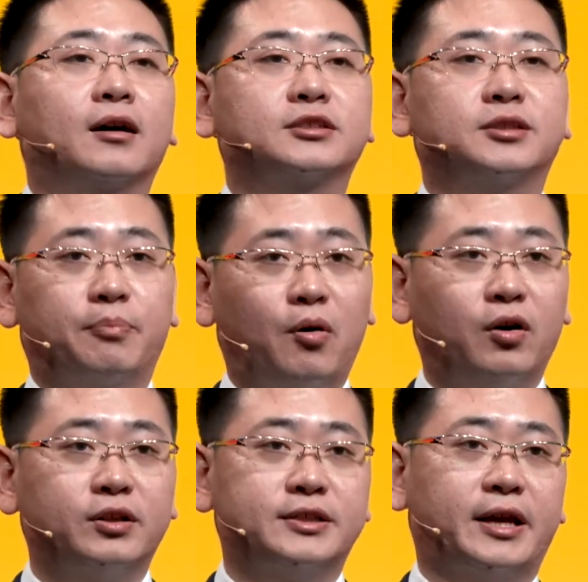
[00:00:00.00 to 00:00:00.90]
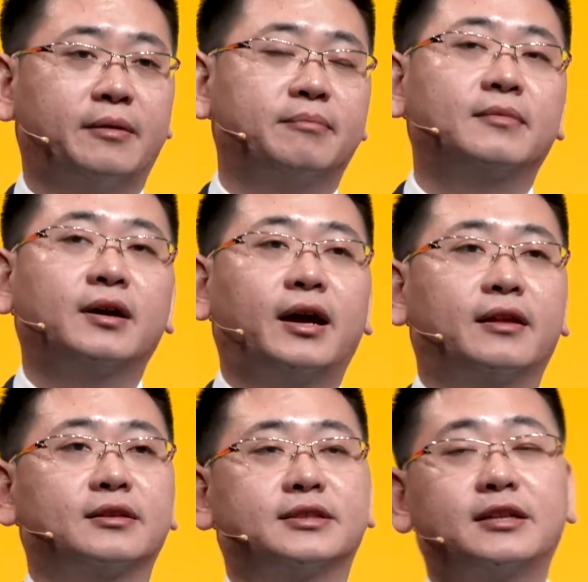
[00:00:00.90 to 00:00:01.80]
support them.
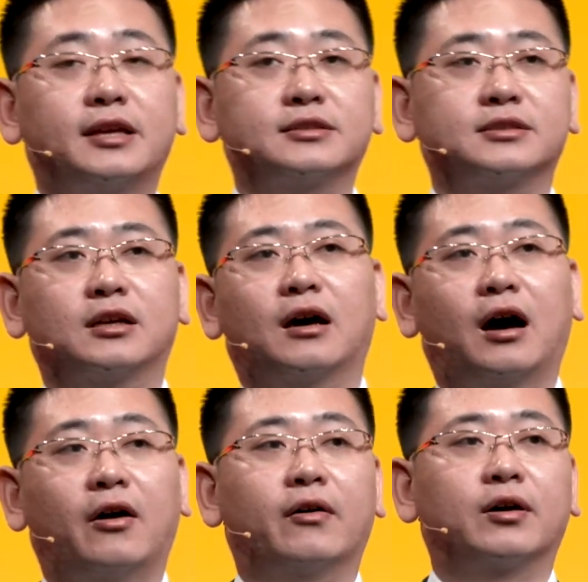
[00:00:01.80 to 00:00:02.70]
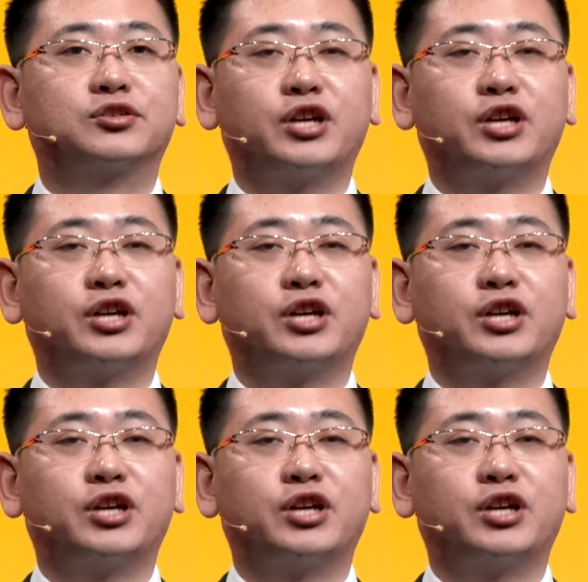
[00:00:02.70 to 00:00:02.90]
And that is our